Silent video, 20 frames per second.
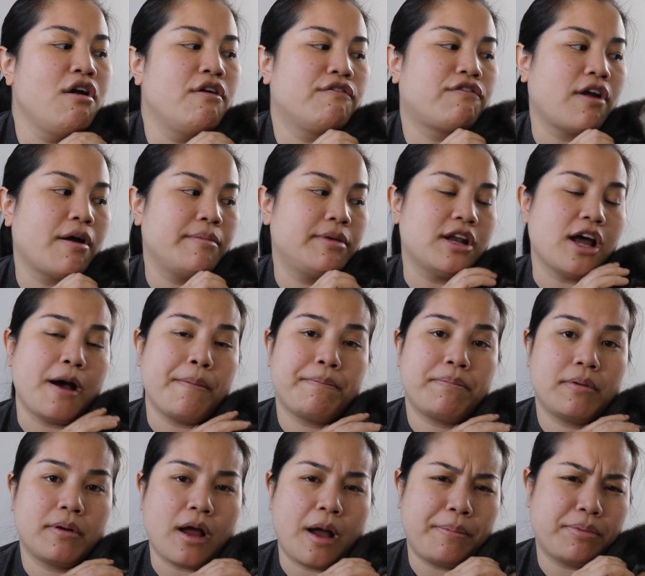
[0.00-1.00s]
from an
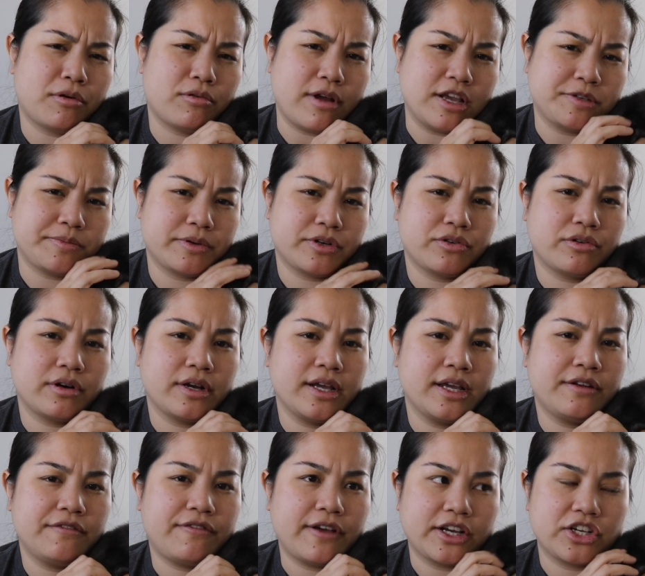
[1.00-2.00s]
up, upper
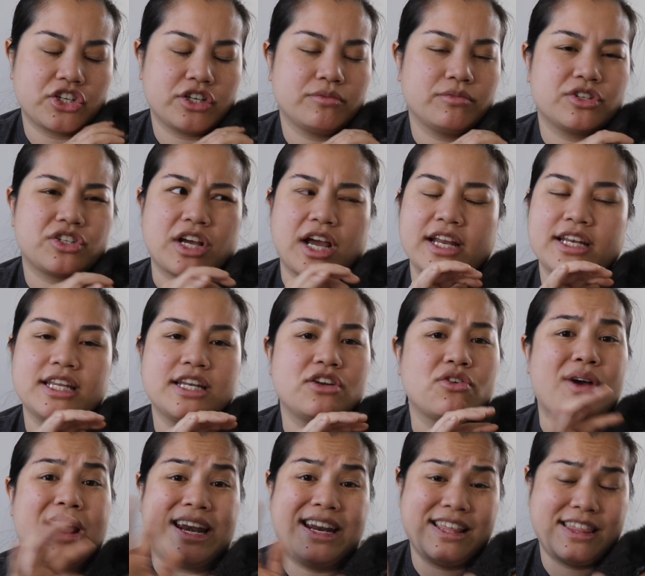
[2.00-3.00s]
respiratory infection, which I didn't
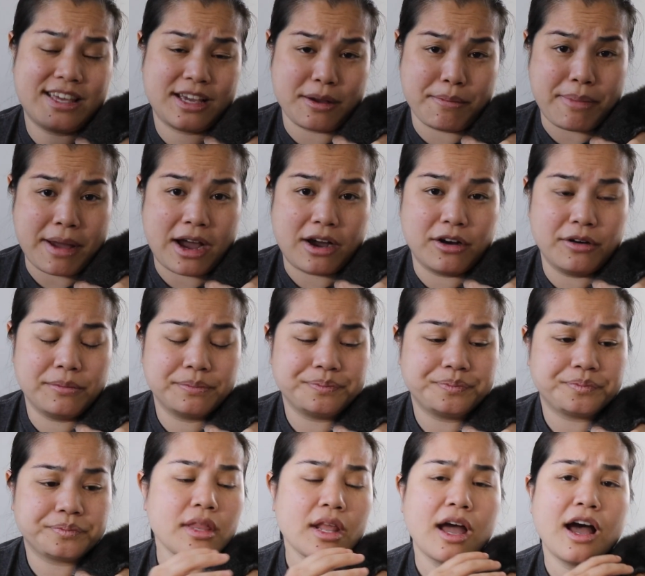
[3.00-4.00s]
know anything about.
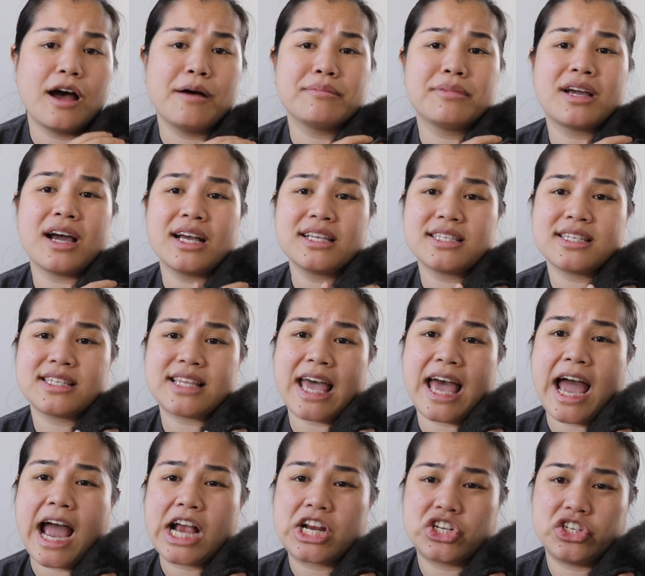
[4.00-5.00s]
Um, Gus is
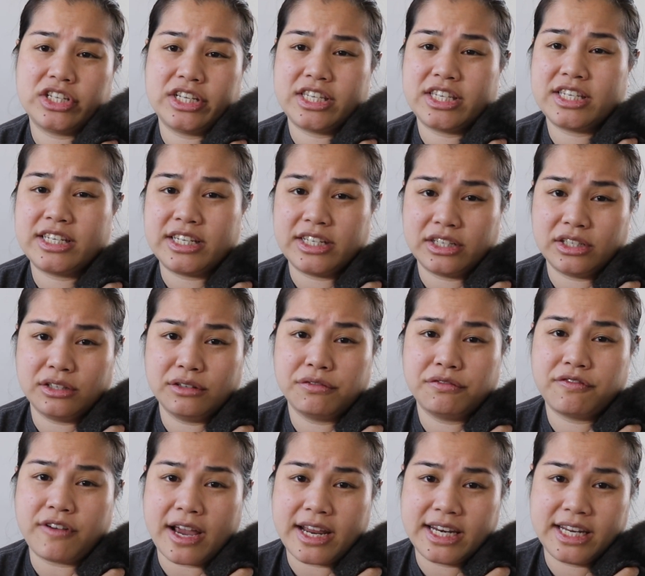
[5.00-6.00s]
actually still
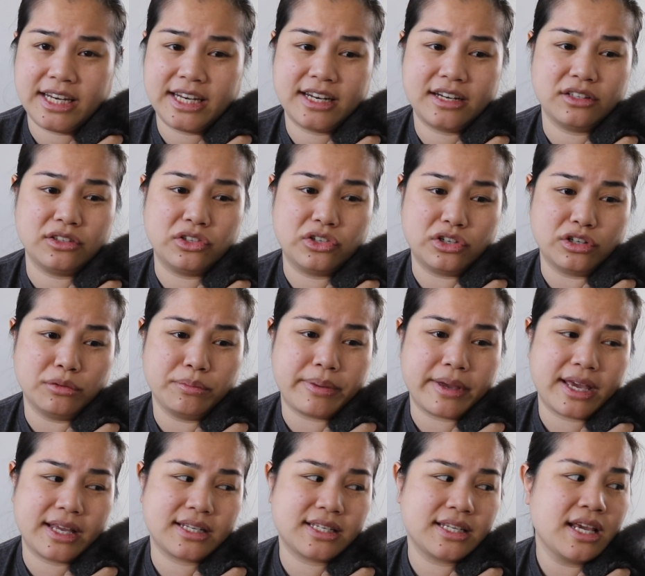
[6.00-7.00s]
fighting it a little
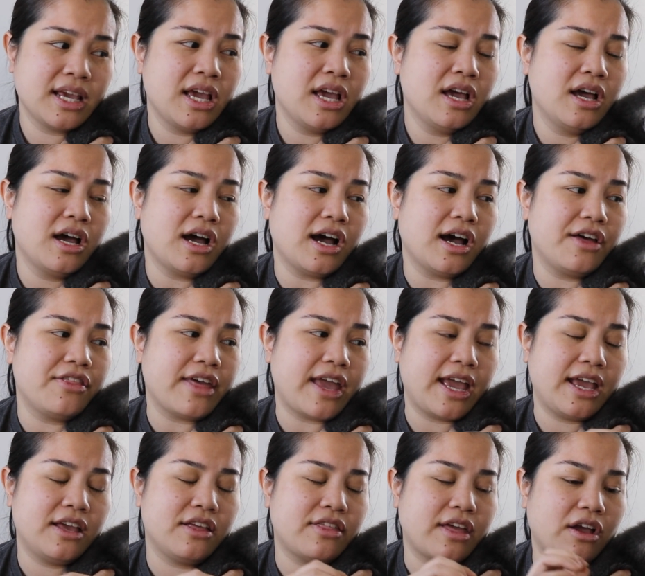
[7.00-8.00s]
bit. Uh,
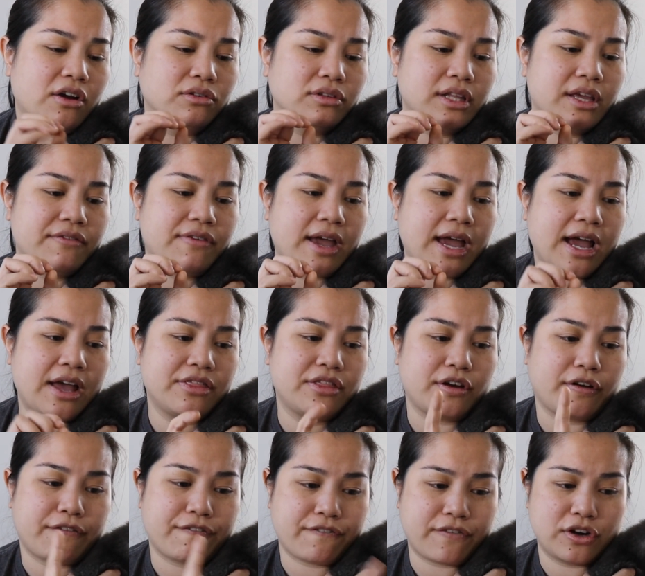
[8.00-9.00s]
they, they only have had
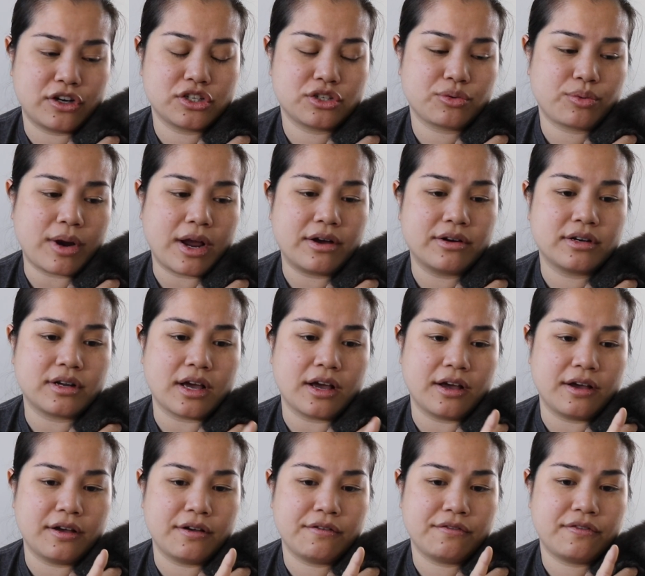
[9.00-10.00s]
their first round
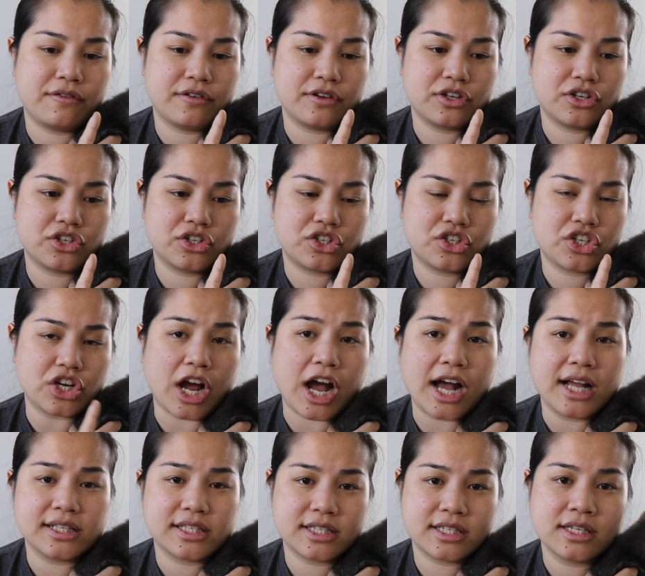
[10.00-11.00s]
of
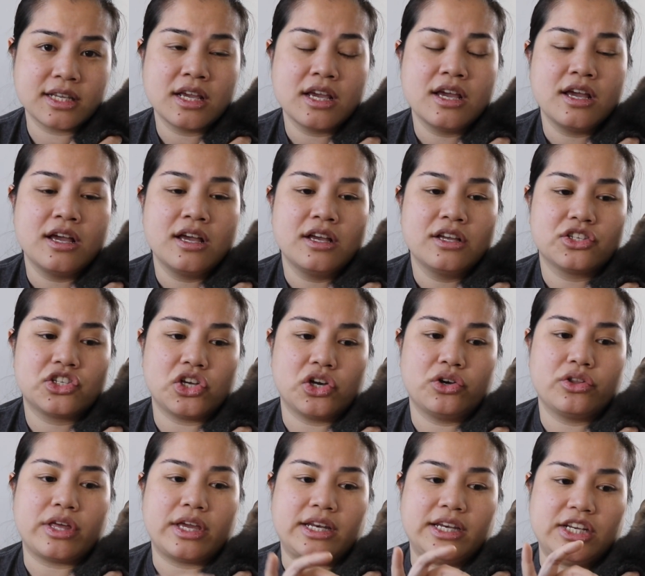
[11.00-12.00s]
shots,
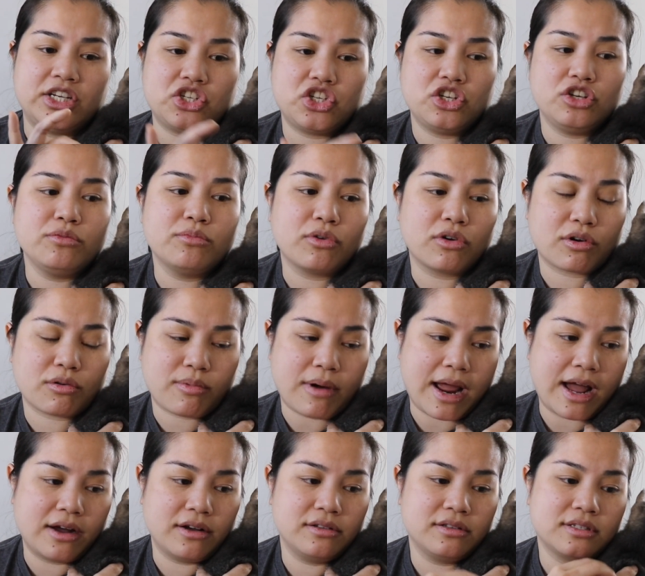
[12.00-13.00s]
so they need two more
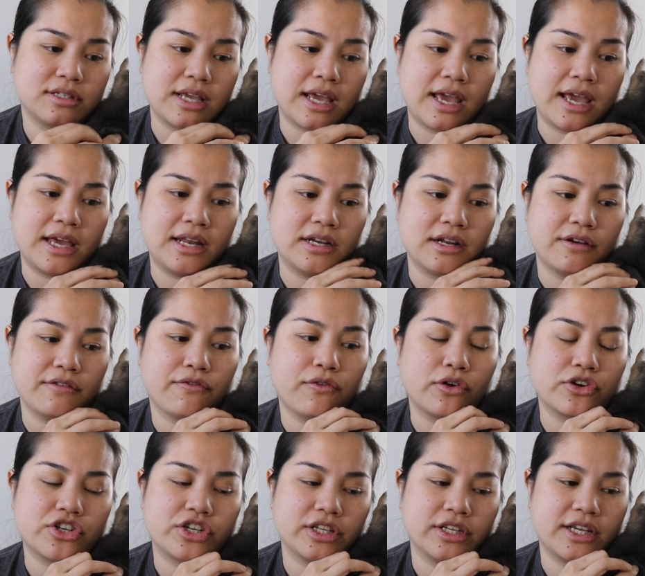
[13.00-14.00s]
rounds. And
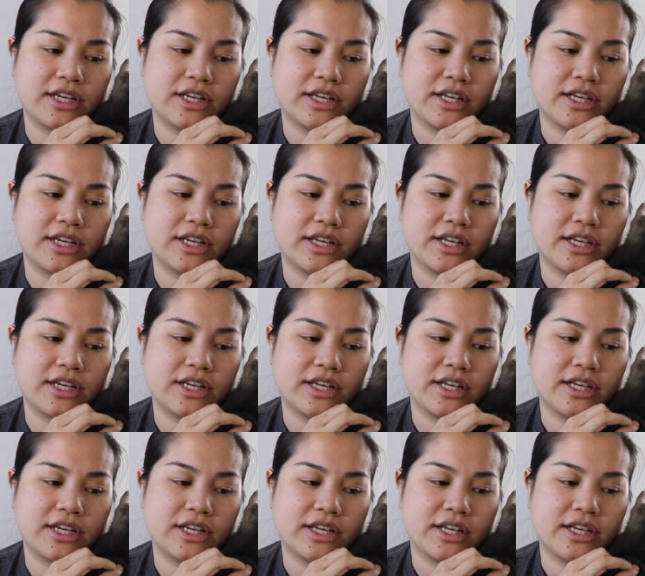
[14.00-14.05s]
unfortunately,